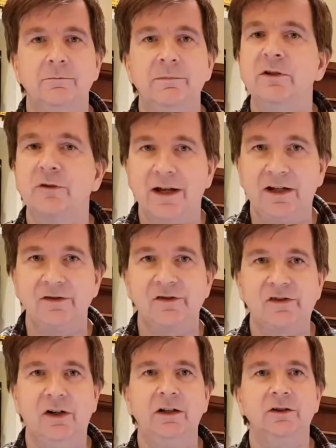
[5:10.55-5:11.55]
be
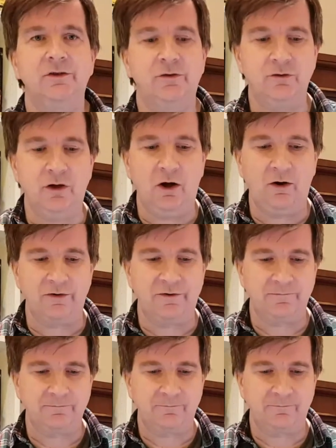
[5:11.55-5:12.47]
reconciled to God.